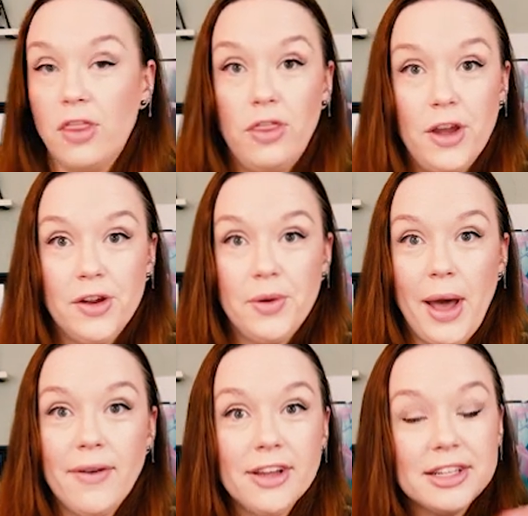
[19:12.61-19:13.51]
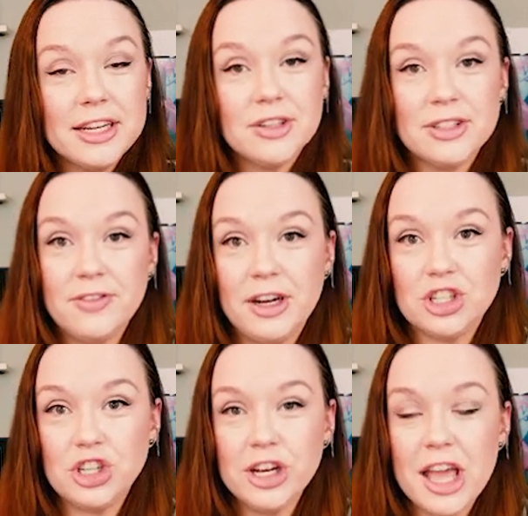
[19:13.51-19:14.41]
There you have it. Here's the
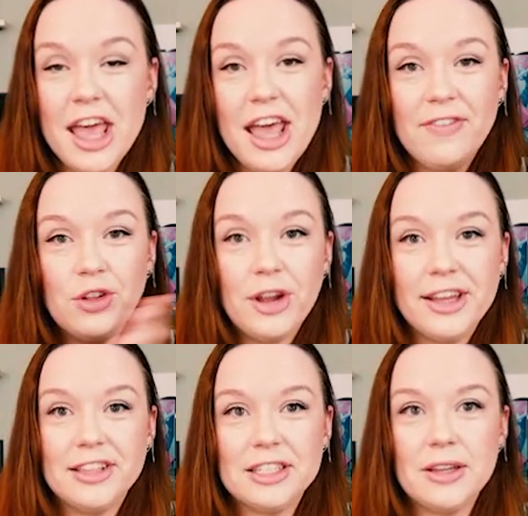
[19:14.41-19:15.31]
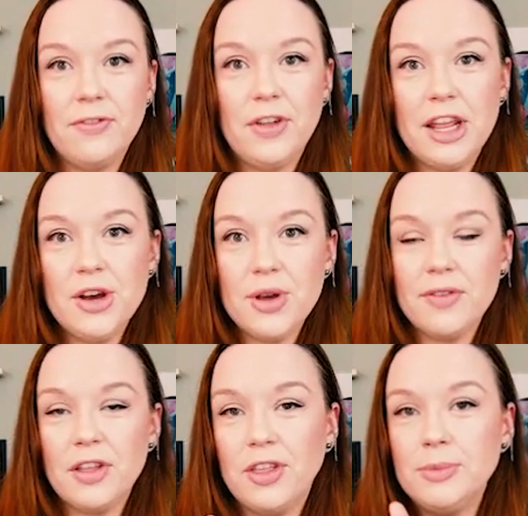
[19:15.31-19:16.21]
finished look. If you like this video, give
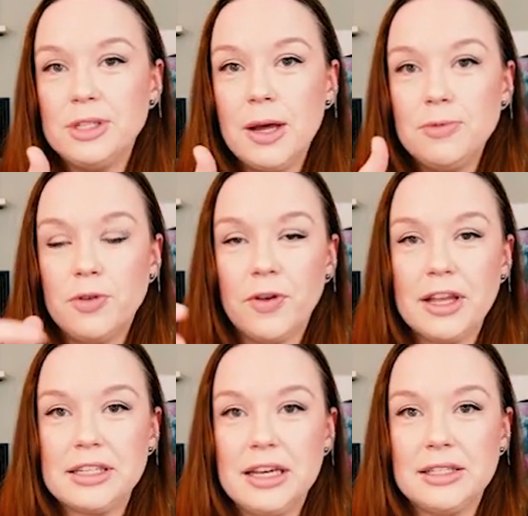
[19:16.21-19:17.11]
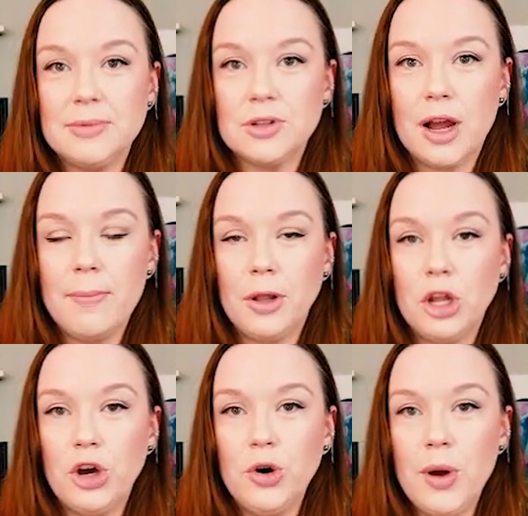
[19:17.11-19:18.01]
it a thumbs up. Don't forget to hit subscribe
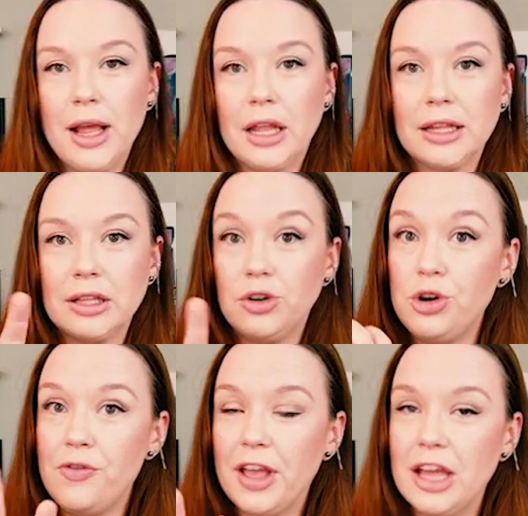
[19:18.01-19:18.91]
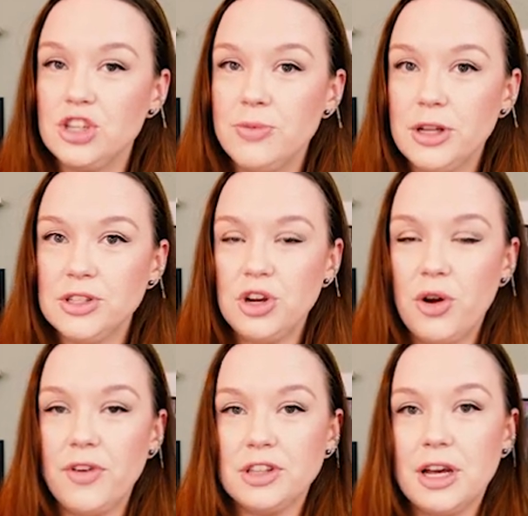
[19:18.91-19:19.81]
below and click the little notification bell so you know
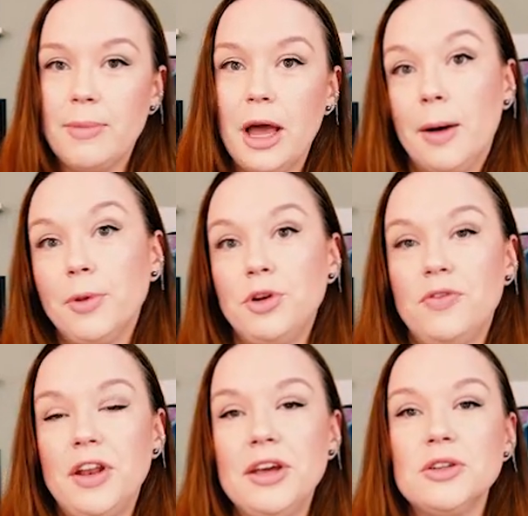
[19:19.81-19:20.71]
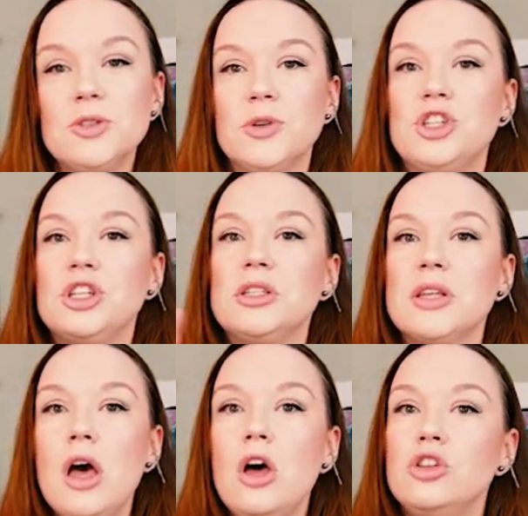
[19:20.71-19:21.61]
every time I upload new videos, which is
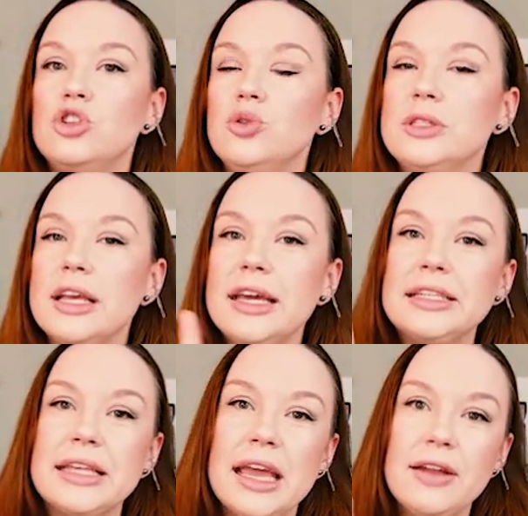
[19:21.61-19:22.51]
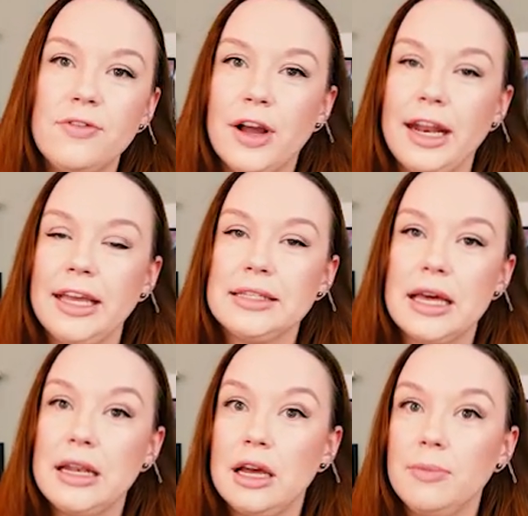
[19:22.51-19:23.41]
Tuesdays and Fridays
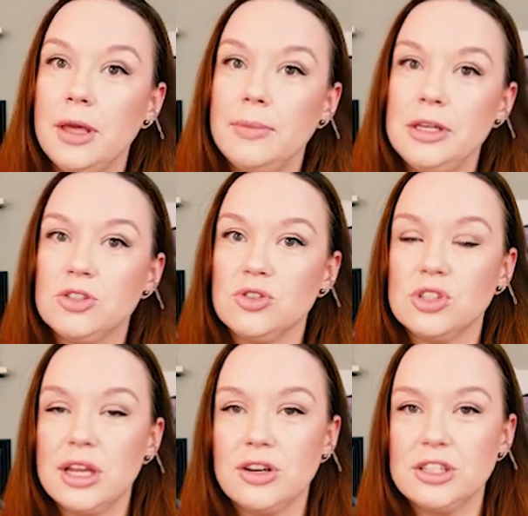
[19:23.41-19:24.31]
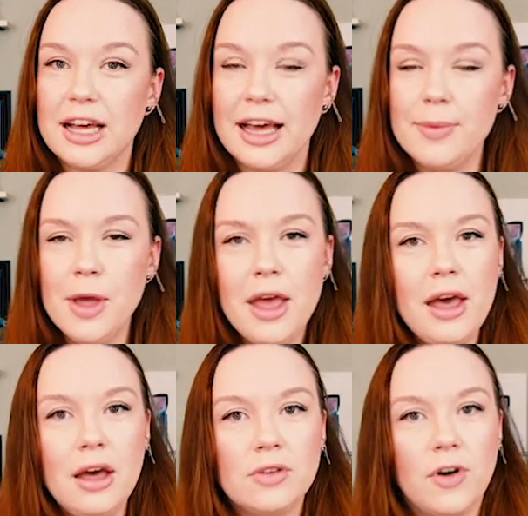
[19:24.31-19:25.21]
at 9 p.m. Eastern Standard Time.
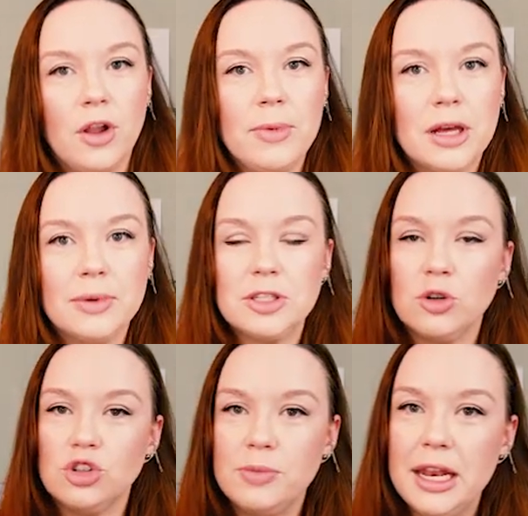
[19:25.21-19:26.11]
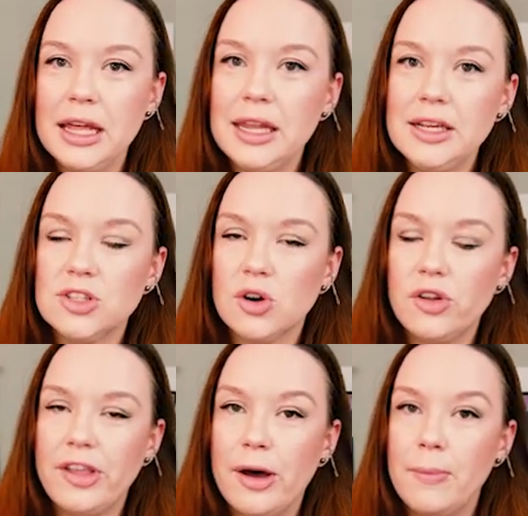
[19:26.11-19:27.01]
Follow me on my social media links are
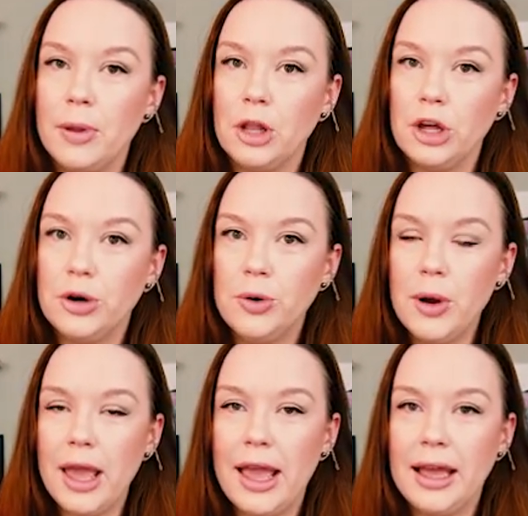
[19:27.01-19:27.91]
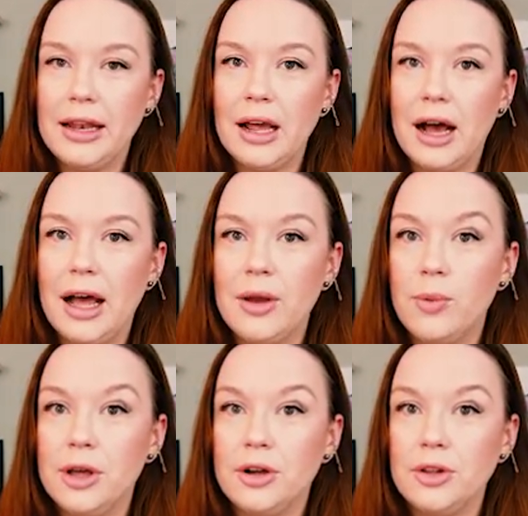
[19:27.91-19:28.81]
all down below, and I
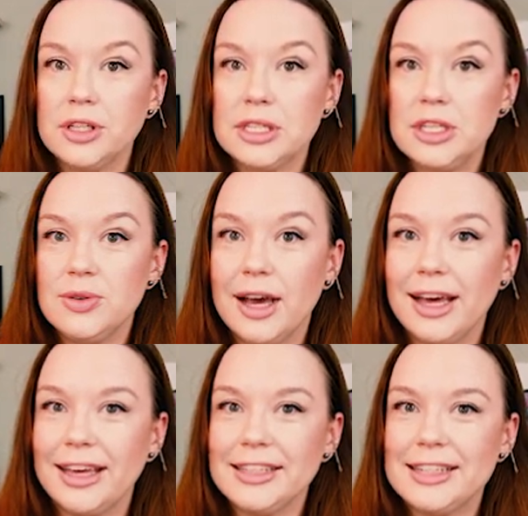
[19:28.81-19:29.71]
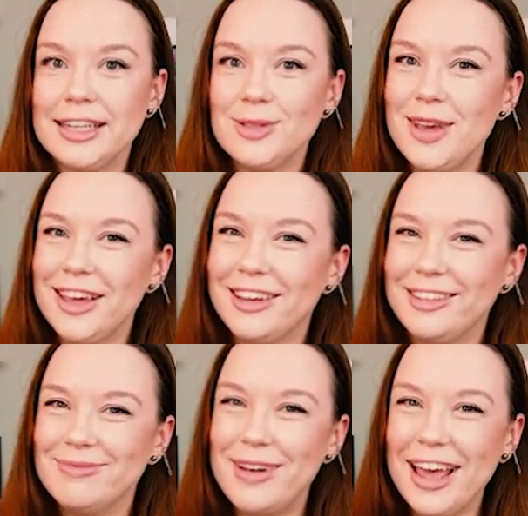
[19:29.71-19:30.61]
will see you guys next week.
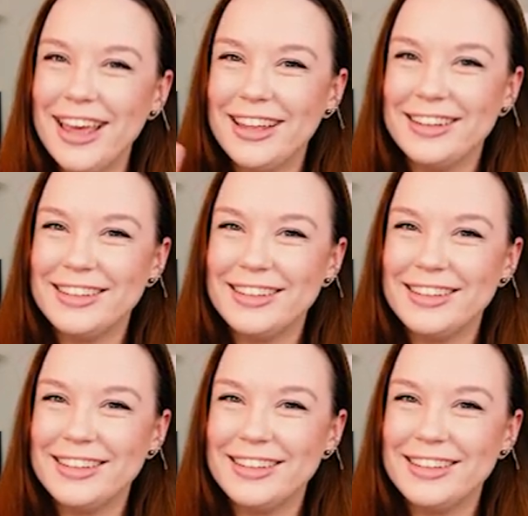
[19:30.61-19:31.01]
Bye.